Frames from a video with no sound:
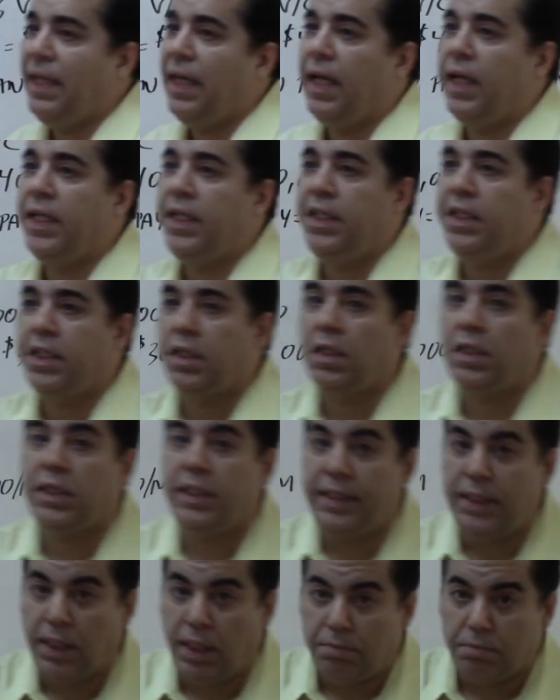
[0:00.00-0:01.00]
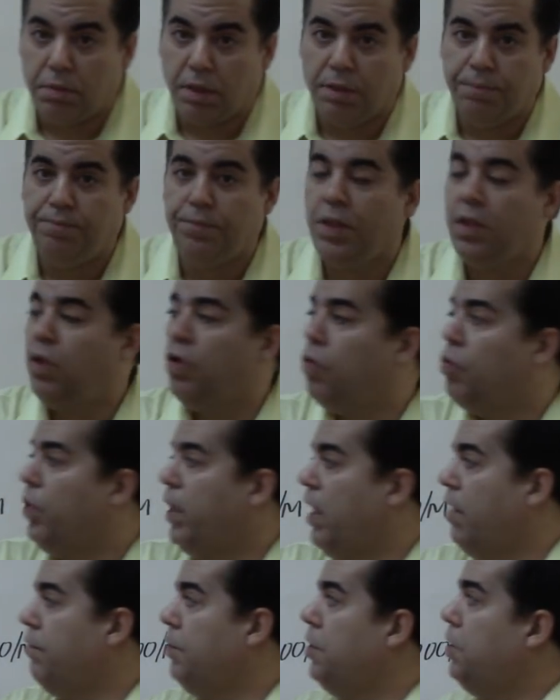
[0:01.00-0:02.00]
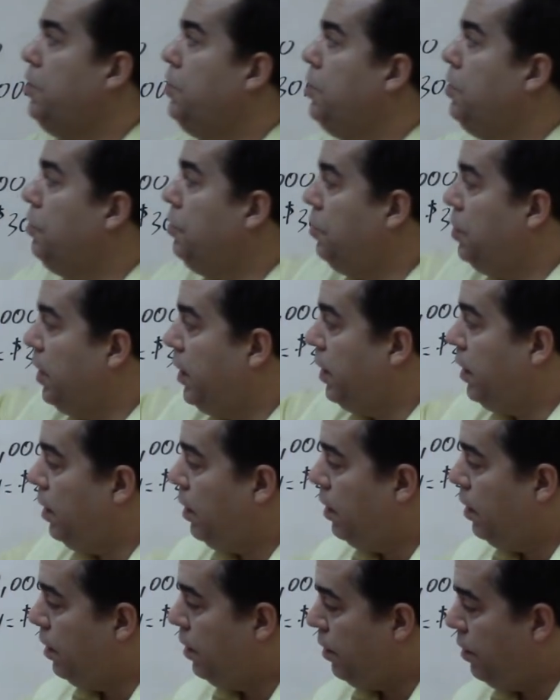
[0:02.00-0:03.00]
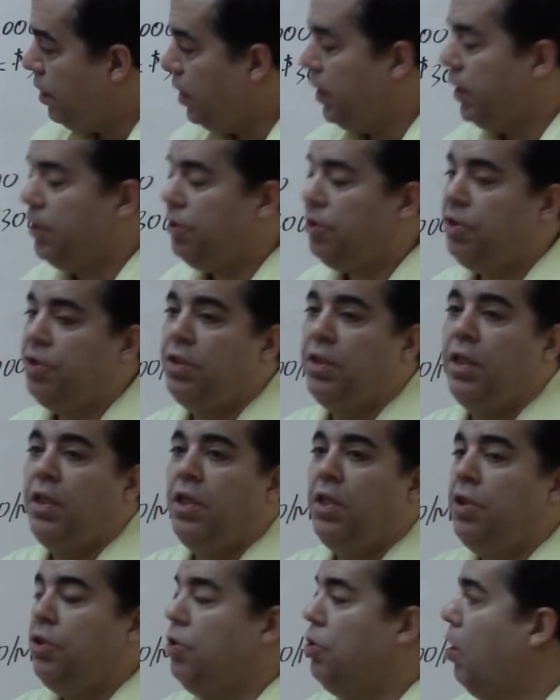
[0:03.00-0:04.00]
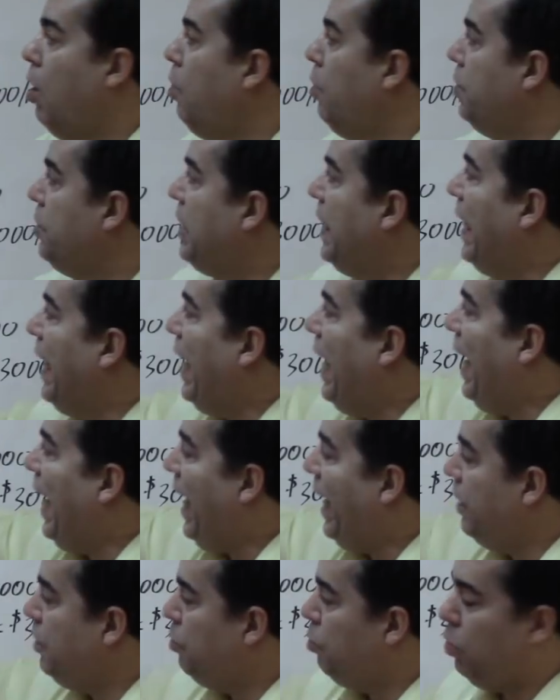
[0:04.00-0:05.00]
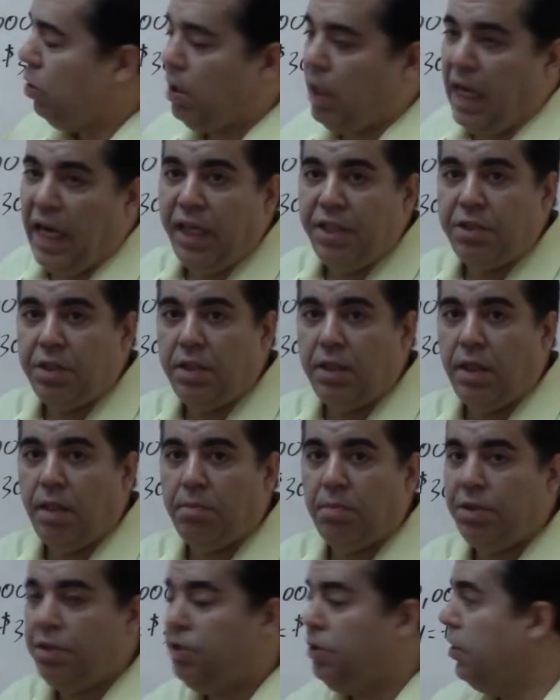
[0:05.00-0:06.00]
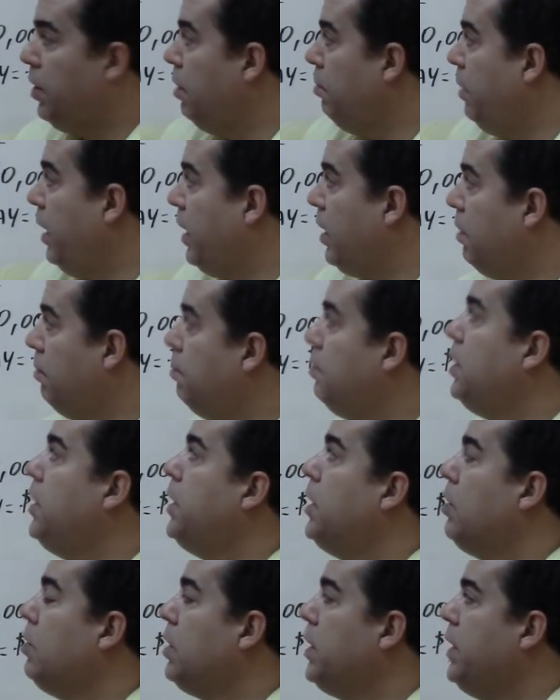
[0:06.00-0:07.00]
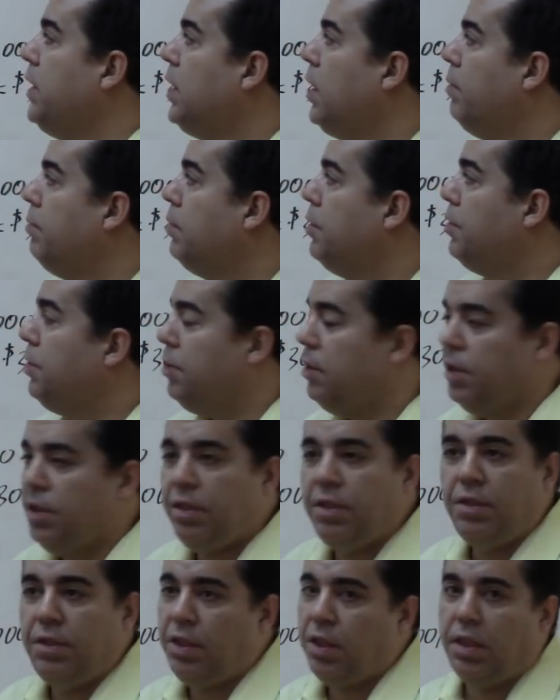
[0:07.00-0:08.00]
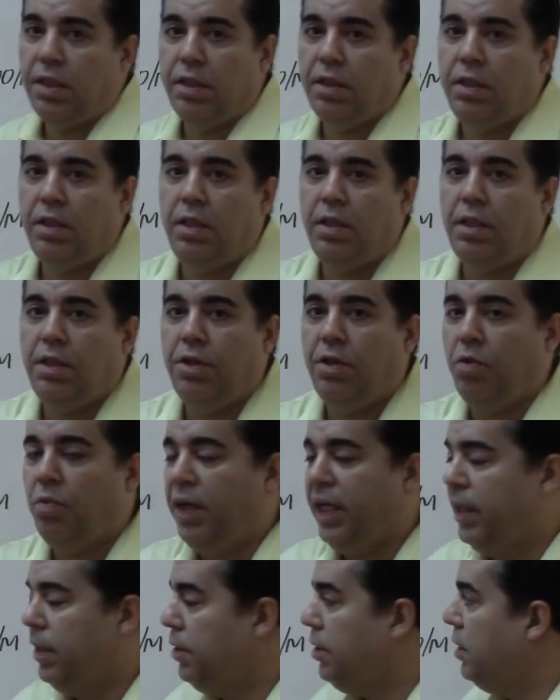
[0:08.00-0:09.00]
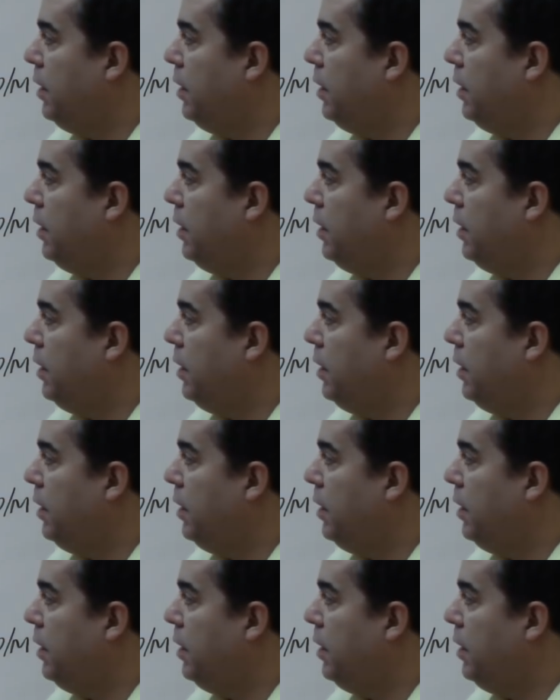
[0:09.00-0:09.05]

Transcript: that a yearly number. Whenever you're using this, you're always gonna annualize the numbers. You're gonna make them yearly numbers. This is the way this